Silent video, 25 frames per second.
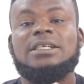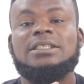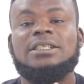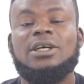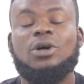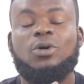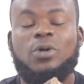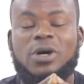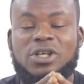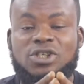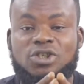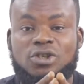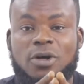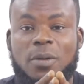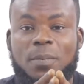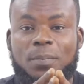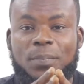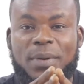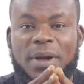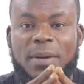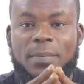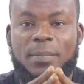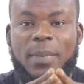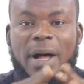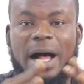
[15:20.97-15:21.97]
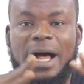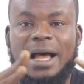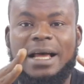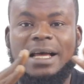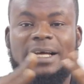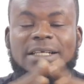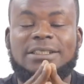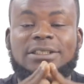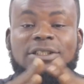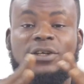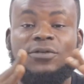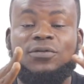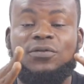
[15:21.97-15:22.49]
the question paper
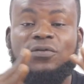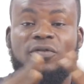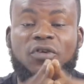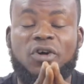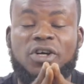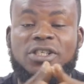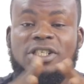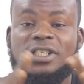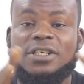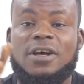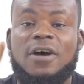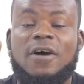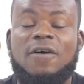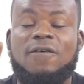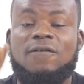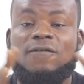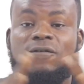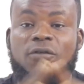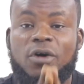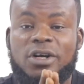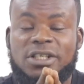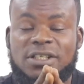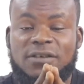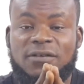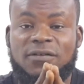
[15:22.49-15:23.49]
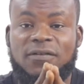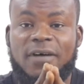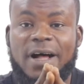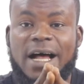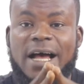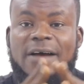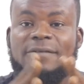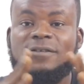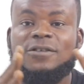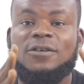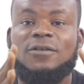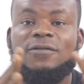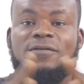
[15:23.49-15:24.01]
in the first
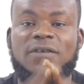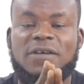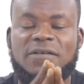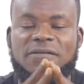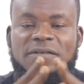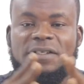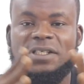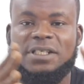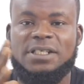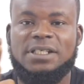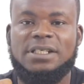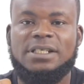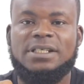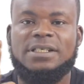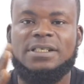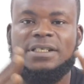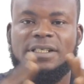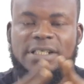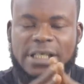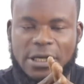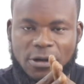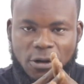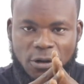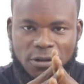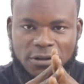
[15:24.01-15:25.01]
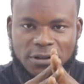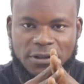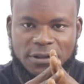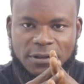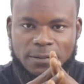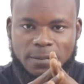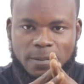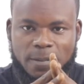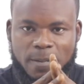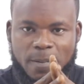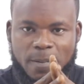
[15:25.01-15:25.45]
45 to 50 seconds.